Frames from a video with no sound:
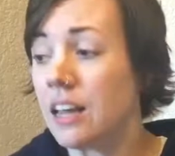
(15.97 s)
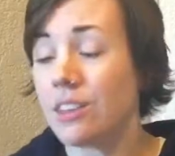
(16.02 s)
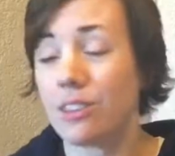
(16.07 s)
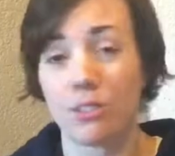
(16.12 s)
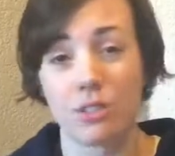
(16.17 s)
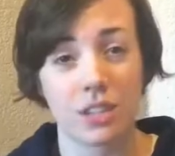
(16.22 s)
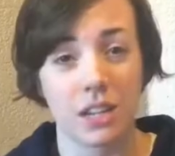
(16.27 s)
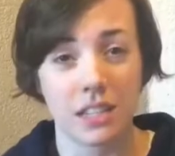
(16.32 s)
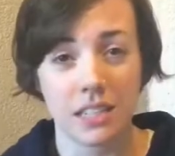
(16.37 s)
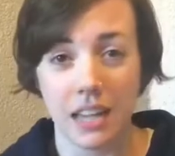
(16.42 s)

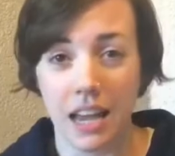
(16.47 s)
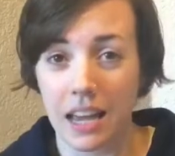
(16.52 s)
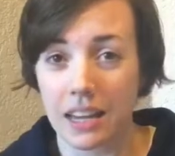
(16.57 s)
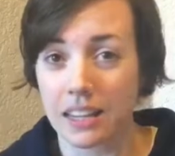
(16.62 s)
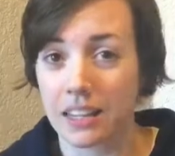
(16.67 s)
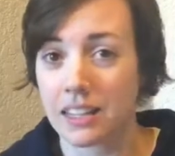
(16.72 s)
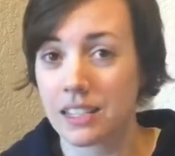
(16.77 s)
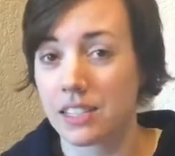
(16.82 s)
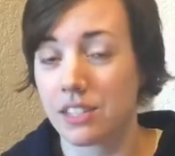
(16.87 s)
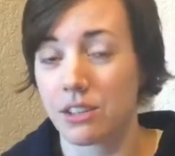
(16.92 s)
There's an
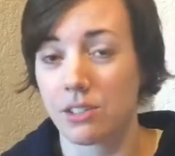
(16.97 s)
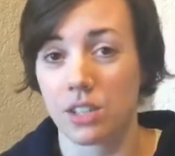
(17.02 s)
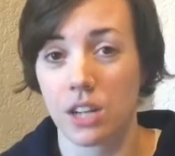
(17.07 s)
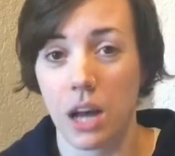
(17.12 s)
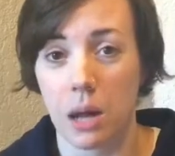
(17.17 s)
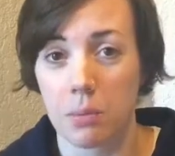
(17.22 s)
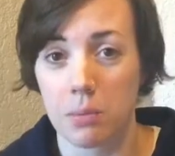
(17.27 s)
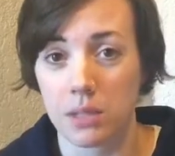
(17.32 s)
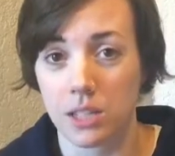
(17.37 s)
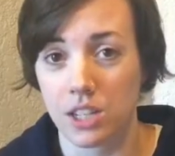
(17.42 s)
antagonist, there's an
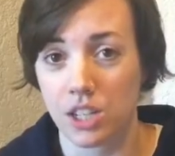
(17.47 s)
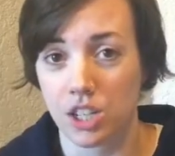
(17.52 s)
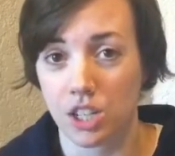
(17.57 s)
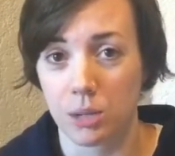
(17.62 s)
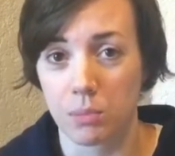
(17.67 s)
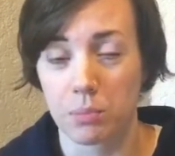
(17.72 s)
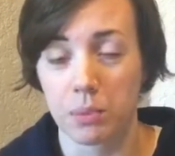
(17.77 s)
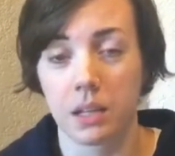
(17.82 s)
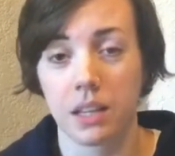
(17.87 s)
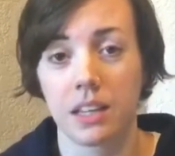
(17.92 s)
opposition
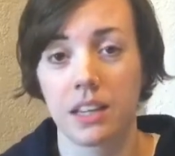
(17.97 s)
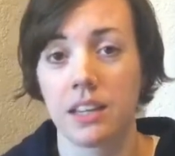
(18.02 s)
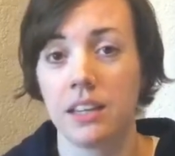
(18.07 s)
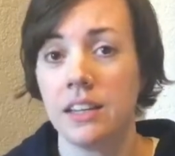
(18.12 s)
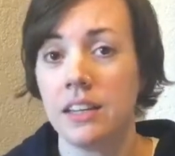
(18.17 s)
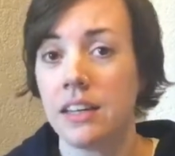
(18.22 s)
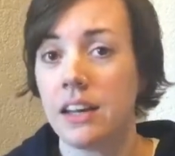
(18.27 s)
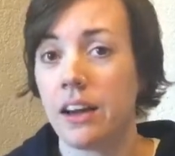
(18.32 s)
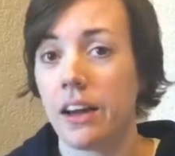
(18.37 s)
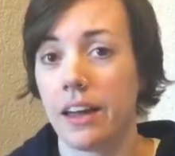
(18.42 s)
in play,
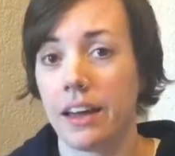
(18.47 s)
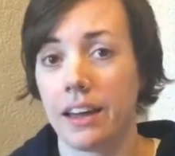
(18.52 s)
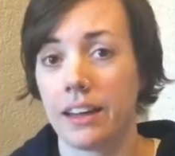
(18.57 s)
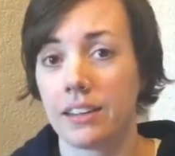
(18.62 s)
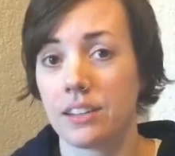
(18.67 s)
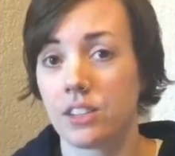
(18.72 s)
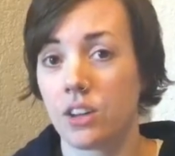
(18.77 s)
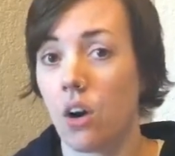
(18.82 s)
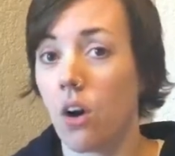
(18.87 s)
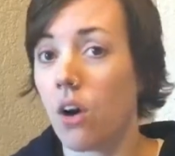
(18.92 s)

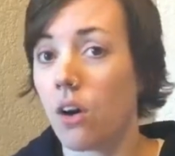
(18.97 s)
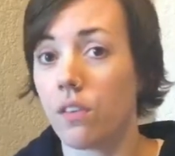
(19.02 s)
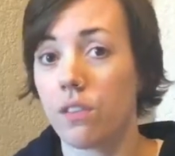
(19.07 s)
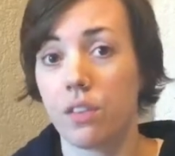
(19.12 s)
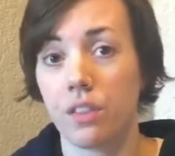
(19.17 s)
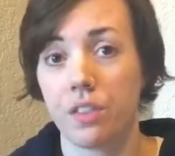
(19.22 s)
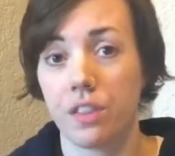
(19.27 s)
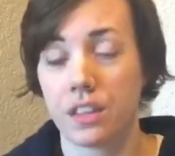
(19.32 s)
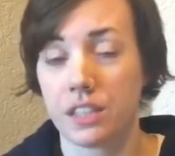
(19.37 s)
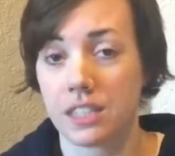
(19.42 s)
and all of the
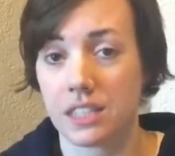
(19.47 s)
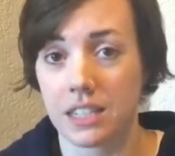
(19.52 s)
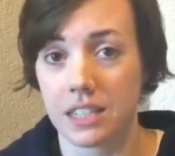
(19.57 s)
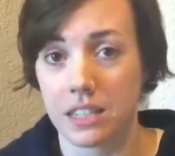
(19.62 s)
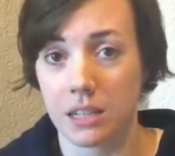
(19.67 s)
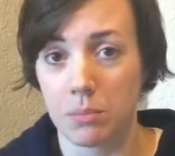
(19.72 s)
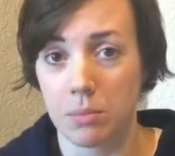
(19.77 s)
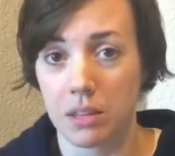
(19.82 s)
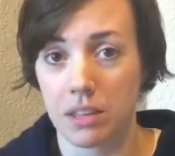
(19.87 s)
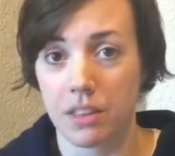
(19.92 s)
things that
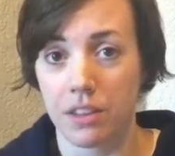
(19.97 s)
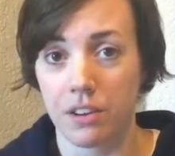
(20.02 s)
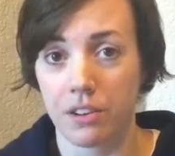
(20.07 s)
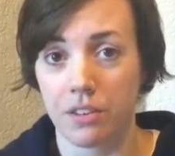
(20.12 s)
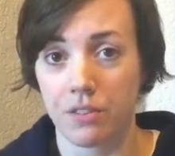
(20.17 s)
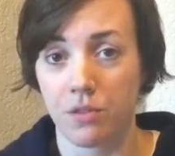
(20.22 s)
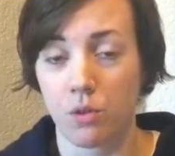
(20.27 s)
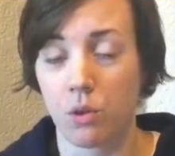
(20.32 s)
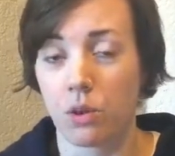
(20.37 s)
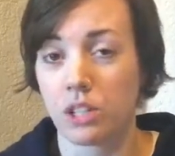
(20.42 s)
need to be there
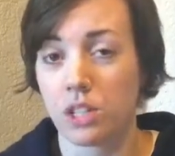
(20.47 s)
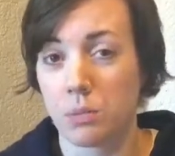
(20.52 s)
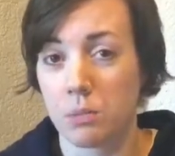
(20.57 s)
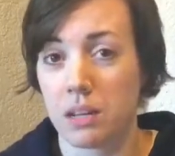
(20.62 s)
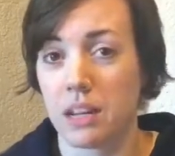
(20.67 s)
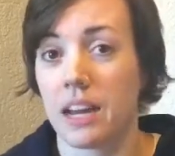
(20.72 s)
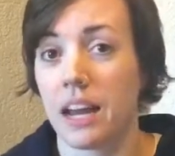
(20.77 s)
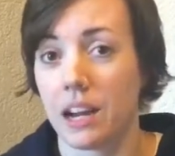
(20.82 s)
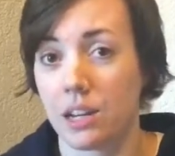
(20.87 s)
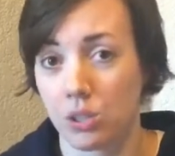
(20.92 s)
for it to be
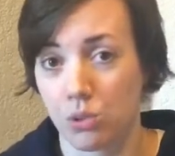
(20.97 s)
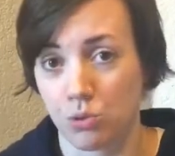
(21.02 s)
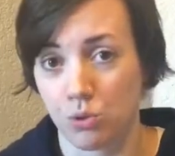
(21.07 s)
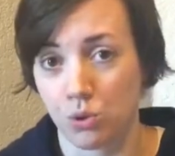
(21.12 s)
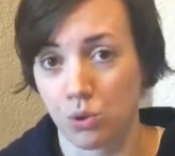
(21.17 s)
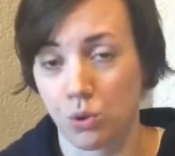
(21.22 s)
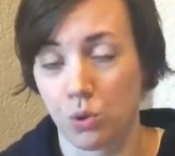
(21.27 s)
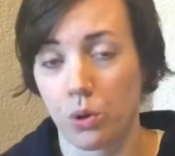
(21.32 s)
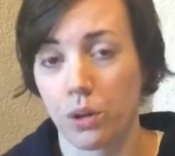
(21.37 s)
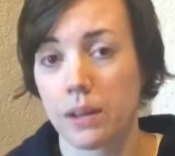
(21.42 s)
an actual
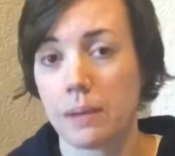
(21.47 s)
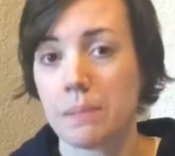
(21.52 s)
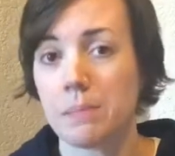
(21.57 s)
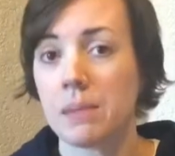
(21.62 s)
story.